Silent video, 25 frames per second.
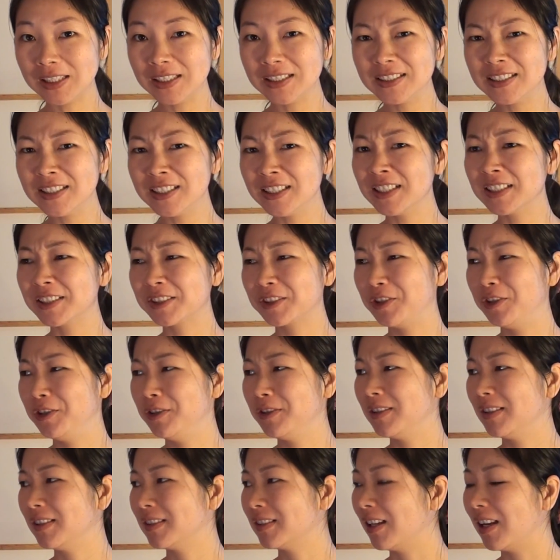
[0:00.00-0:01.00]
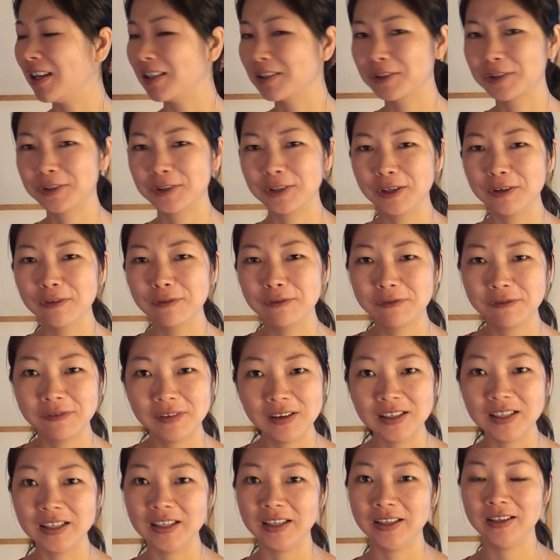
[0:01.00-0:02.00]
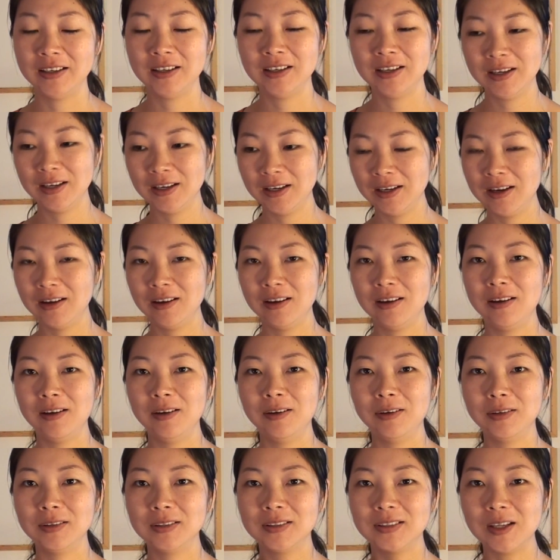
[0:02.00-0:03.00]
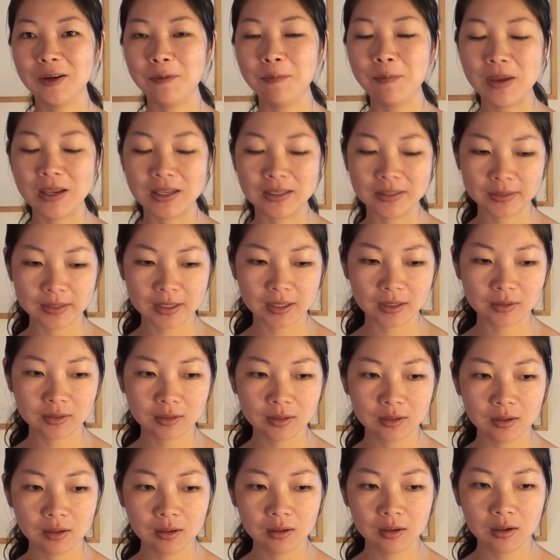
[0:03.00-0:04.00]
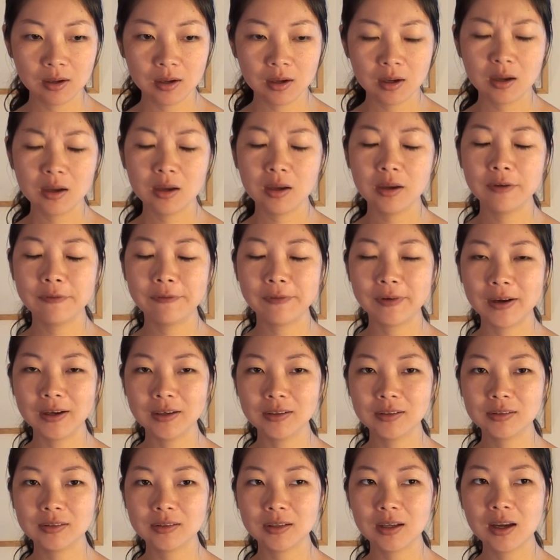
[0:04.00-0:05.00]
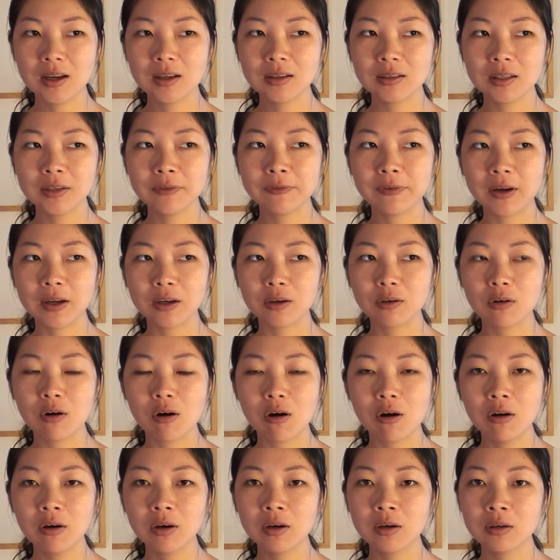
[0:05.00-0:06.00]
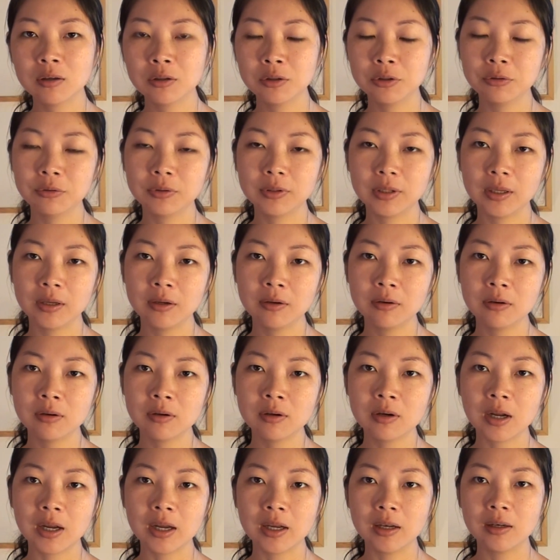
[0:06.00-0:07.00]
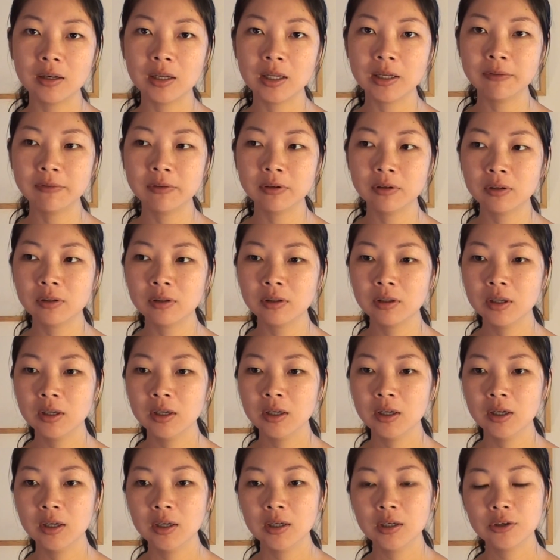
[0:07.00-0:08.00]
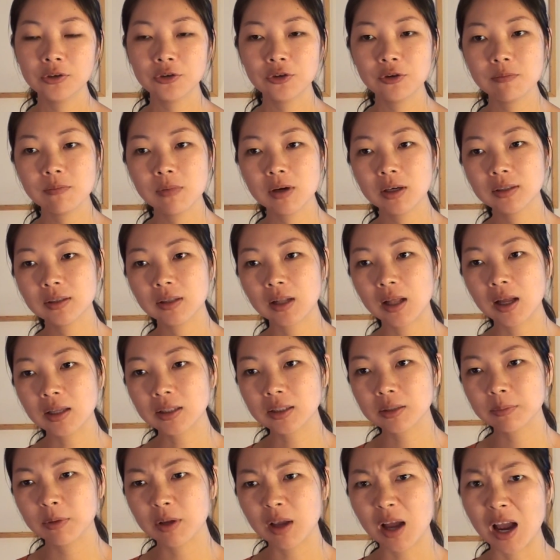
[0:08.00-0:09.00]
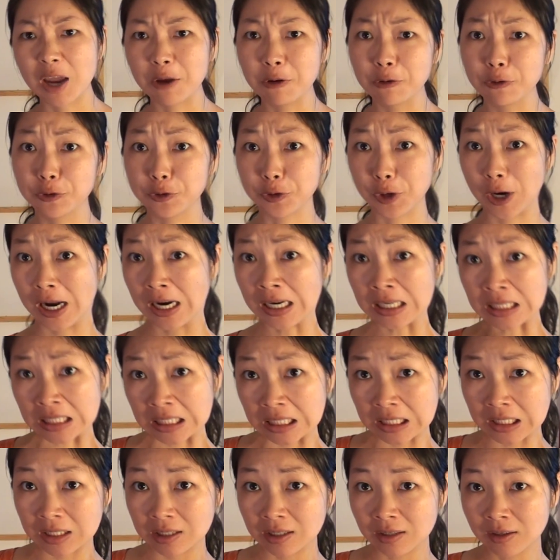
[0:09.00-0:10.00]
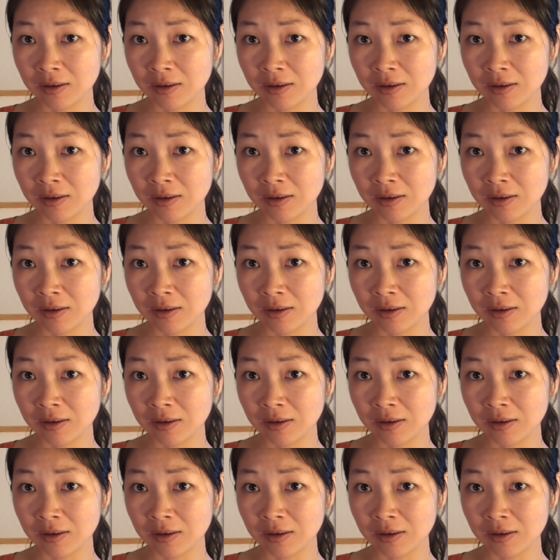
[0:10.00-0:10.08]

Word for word: Their excuses are so funny. Some man says, if I said if I called her to tell her I love her, she must ask me, are you drunk?